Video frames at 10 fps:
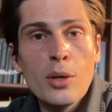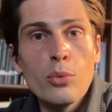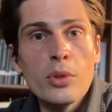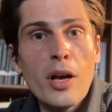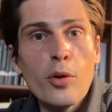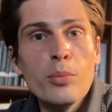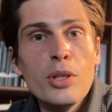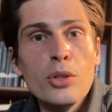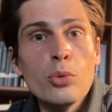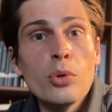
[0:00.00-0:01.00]
Without me,
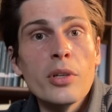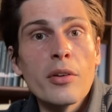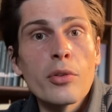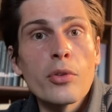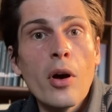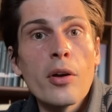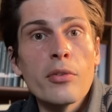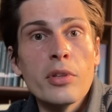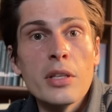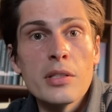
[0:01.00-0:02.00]
you wouldn't have thought
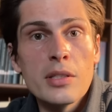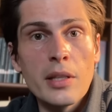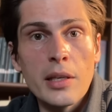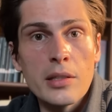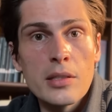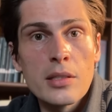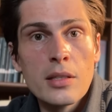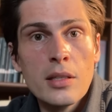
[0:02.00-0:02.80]
of these things.